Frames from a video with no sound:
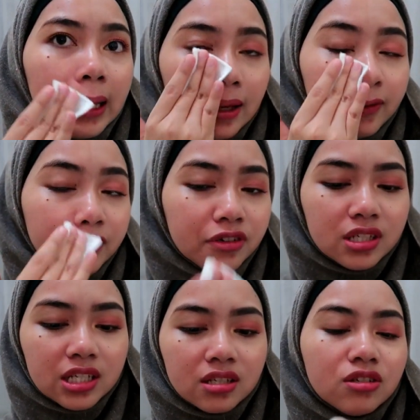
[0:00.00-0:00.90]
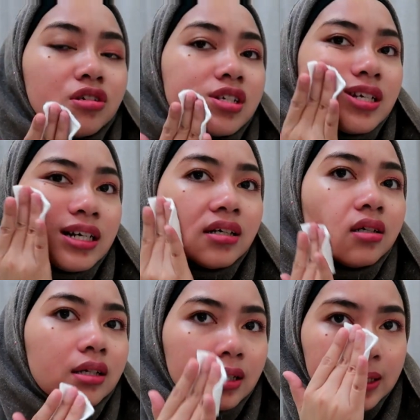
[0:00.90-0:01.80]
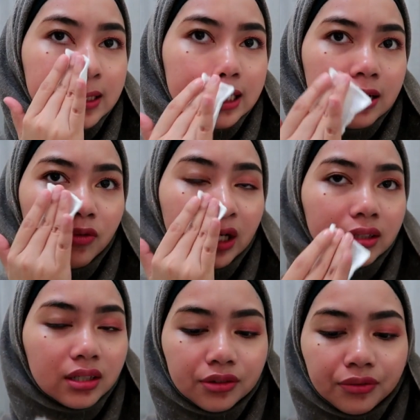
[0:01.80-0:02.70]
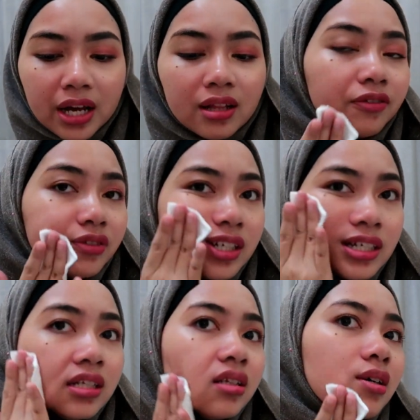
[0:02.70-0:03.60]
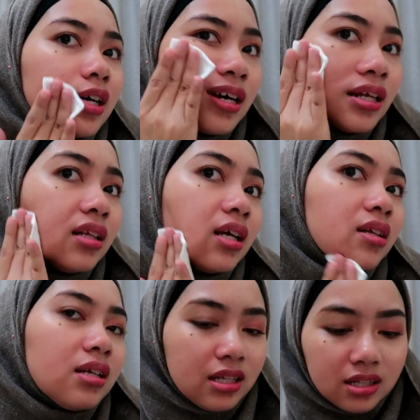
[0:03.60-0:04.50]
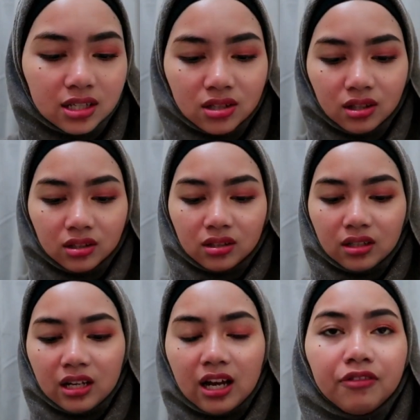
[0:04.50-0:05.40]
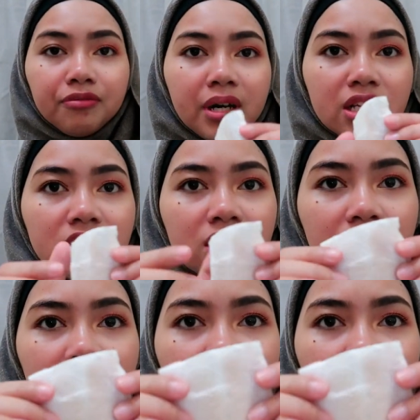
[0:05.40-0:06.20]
If you just use a cleansing water right after it, then it does not have much